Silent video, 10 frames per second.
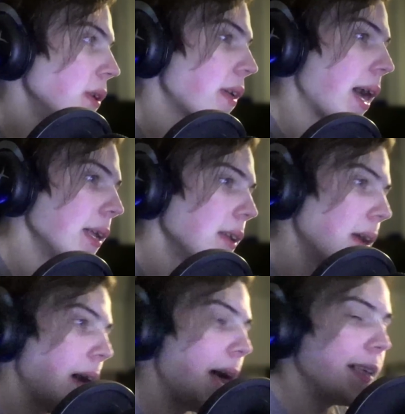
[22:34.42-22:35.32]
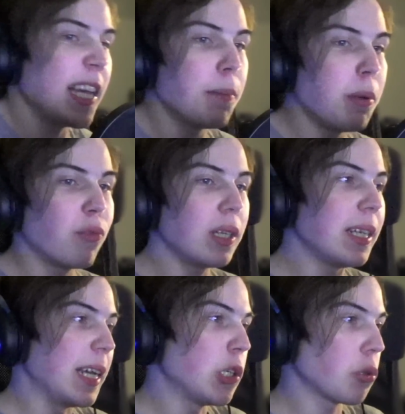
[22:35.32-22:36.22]
that, I think it'd be
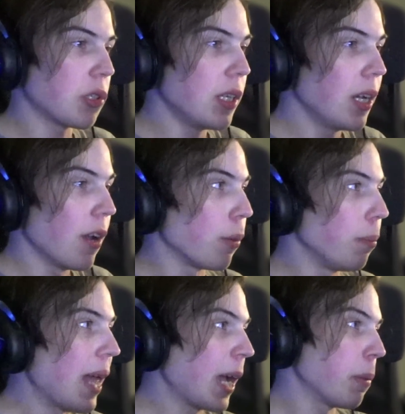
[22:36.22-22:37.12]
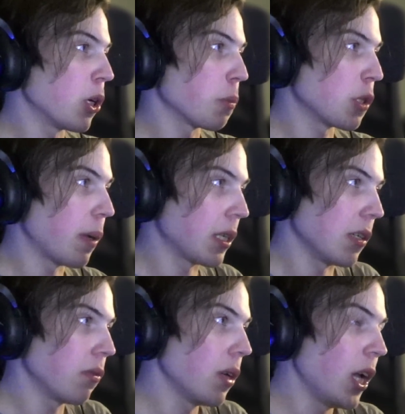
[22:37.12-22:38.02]
really interesting from Blackbeard's
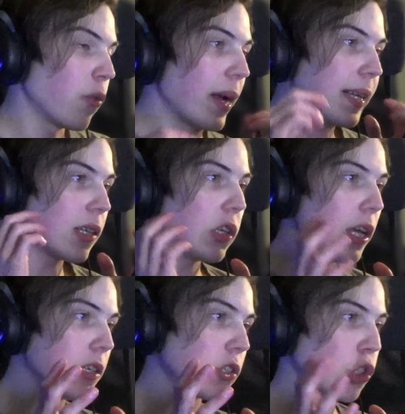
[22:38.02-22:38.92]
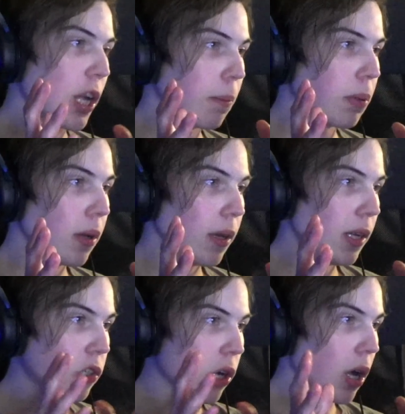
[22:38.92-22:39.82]
perspective, right? Because his ship
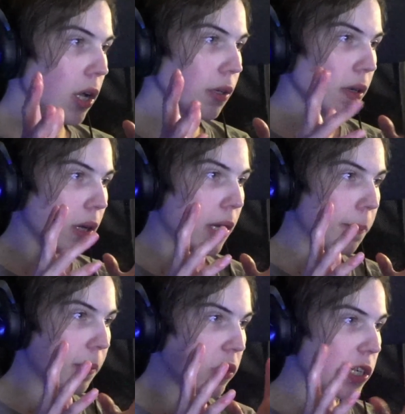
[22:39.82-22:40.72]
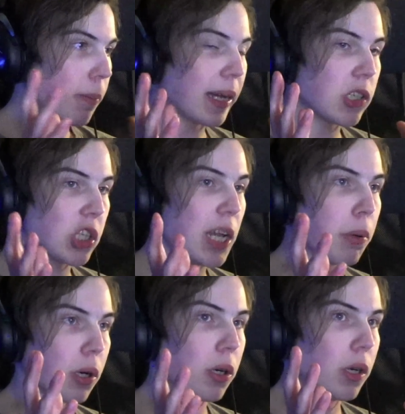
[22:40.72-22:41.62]
is called Zebek
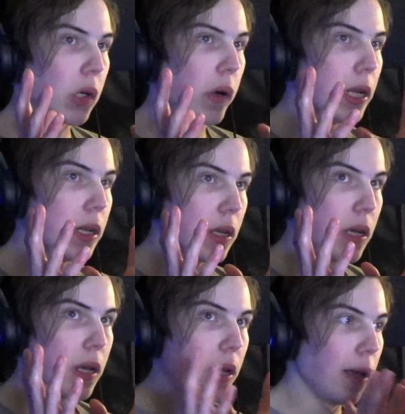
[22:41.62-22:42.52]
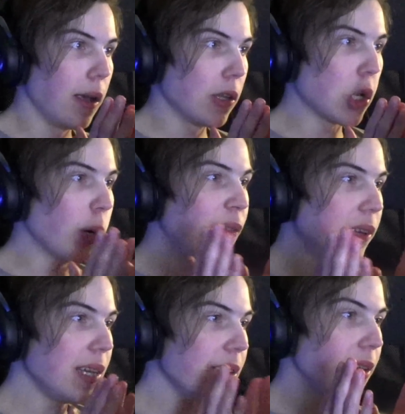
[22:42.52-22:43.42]
Saber, right? So if
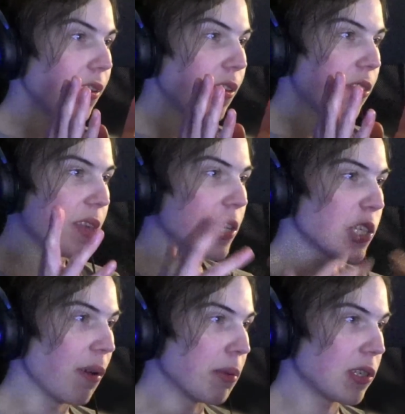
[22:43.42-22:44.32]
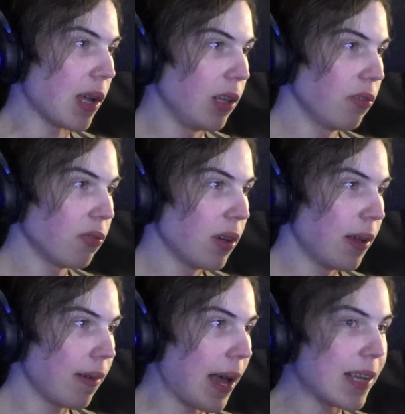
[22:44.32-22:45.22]
he thinks of himself
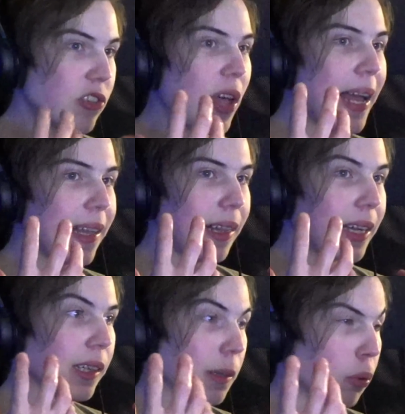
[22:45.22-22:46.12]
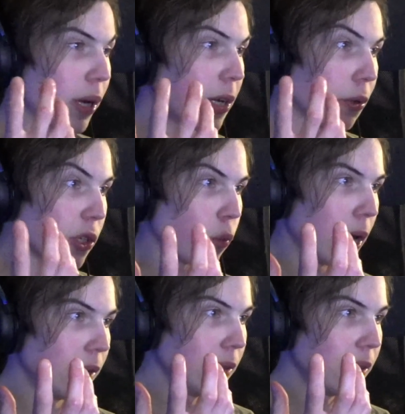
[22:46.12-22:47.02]
as that, like, liberator as well,